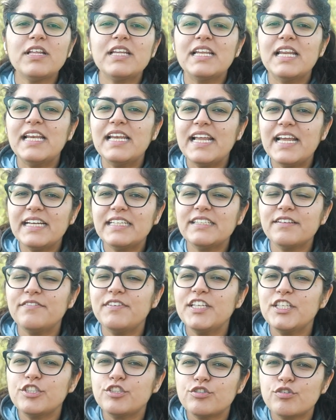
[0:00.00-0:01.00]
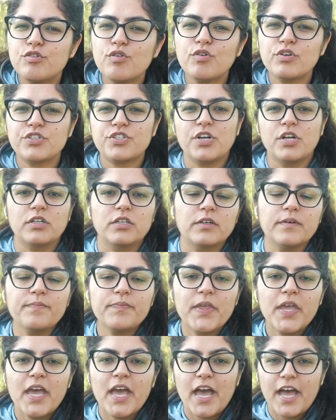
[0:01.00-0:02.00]
a relatively slow shutter,
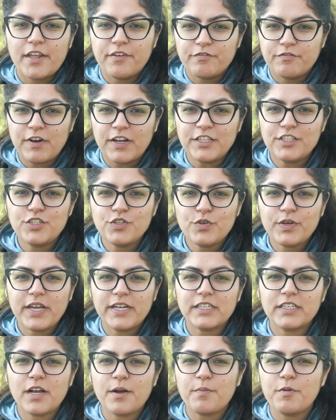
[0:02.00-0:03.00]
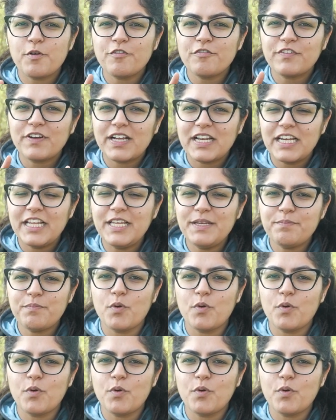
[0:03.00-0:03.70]
and once you get a couple of clean